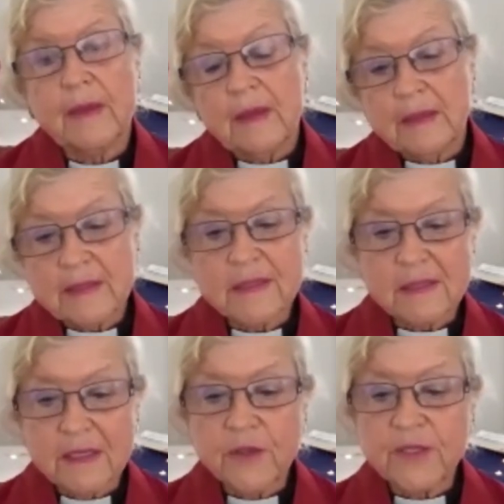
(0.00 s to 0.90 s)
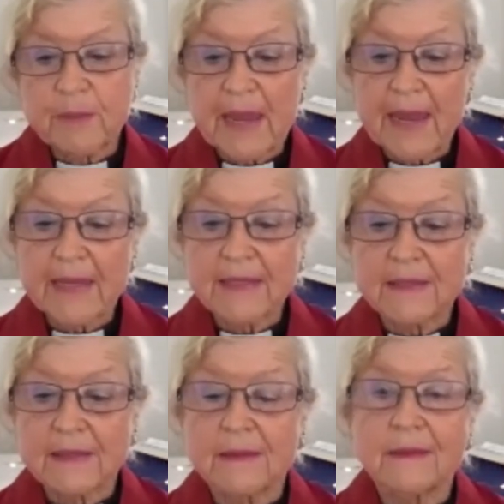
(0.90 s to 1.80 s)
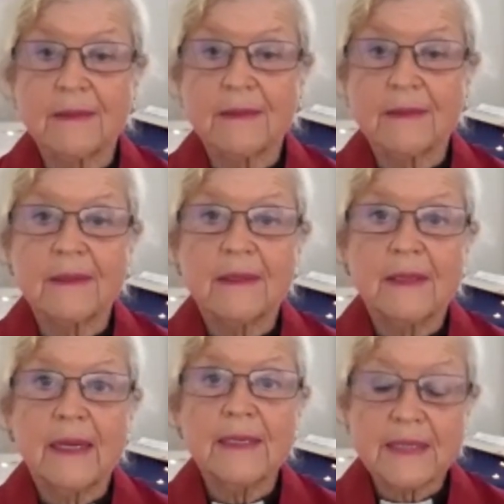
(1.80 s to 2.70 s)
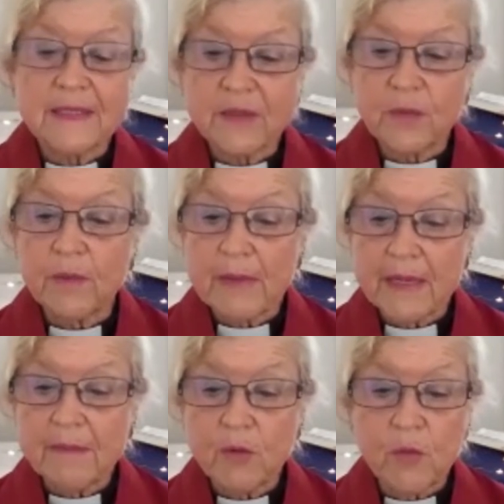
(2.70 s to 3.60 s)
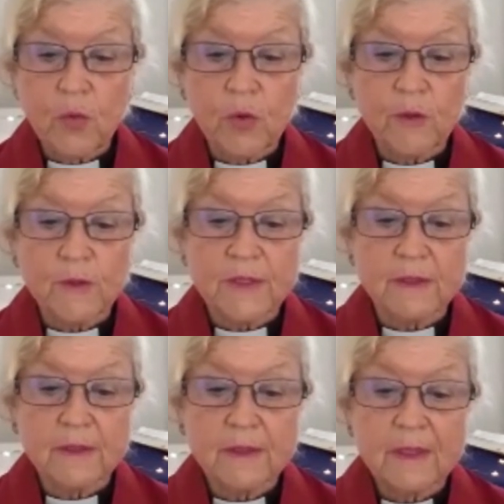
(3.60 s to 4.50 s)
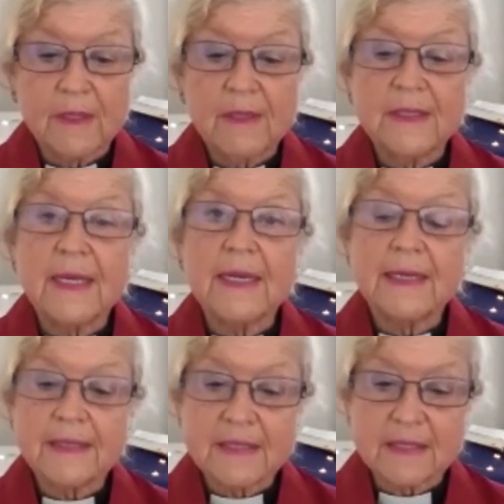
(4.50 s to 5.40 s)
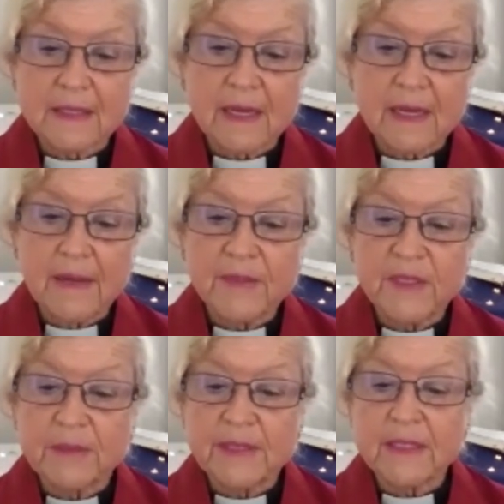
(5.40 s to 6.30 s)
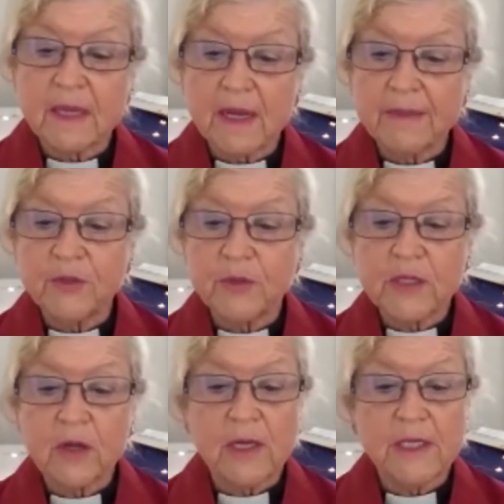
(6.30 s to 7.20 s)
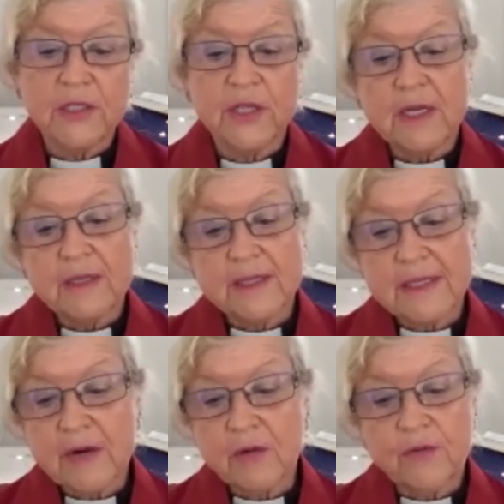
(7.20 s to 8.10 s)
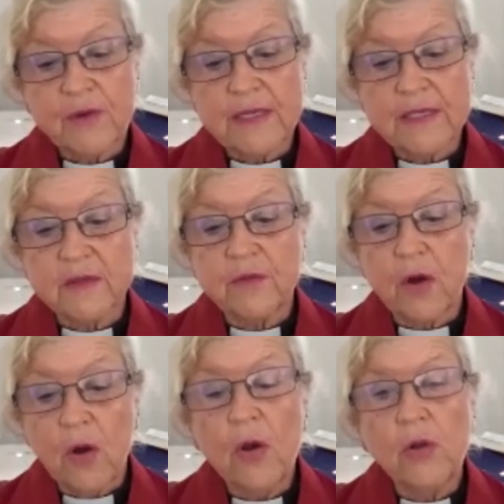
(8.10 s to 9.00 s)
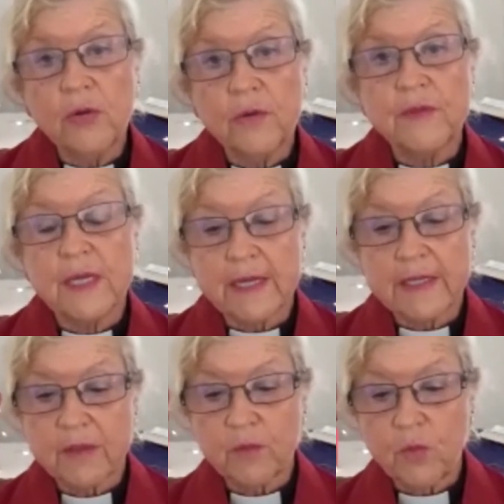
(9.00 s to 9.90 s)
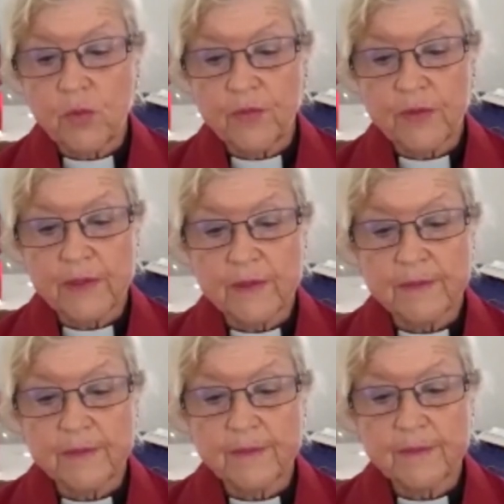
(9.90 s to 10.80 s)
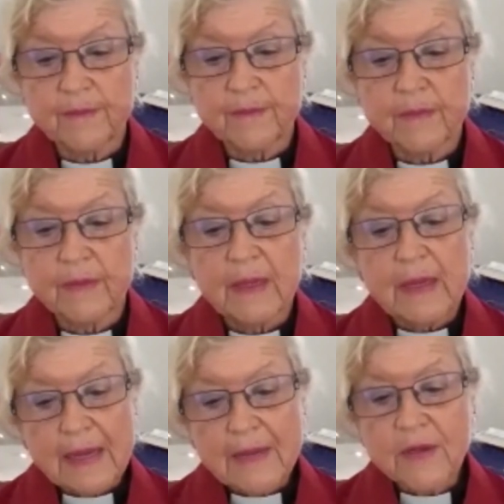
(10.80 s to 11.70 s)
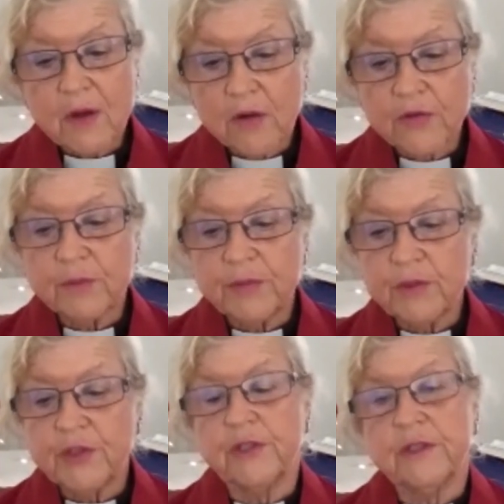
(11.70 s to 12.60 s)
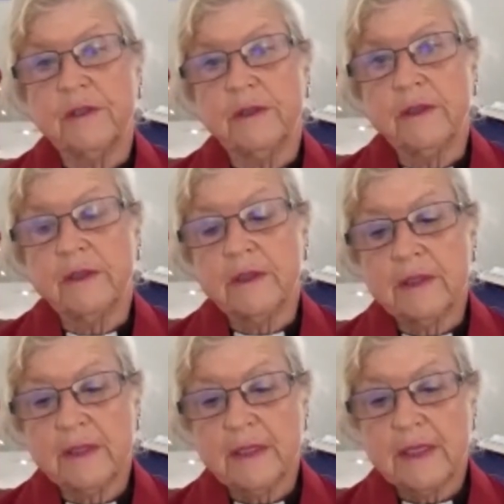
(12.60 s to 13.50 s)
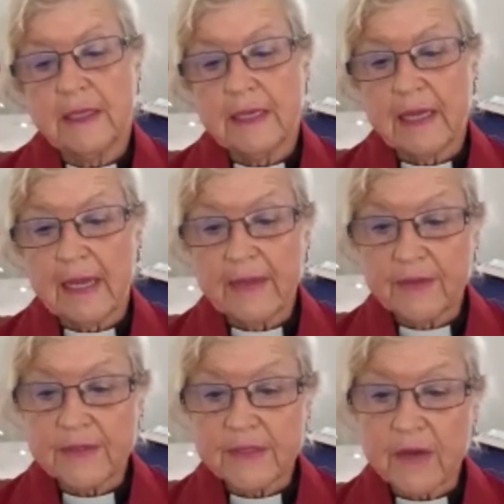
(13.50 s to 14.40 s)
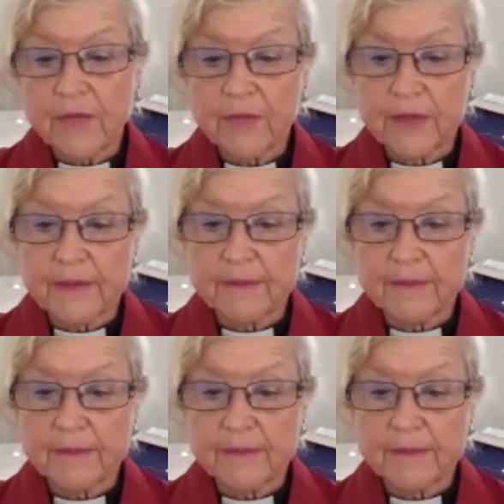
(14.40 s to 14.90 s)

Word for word: And as the years passed, and as there were many more wars, the day has come to be a time to acknowledge the sacrifice of all who have died in warfare and the contribution and the suffering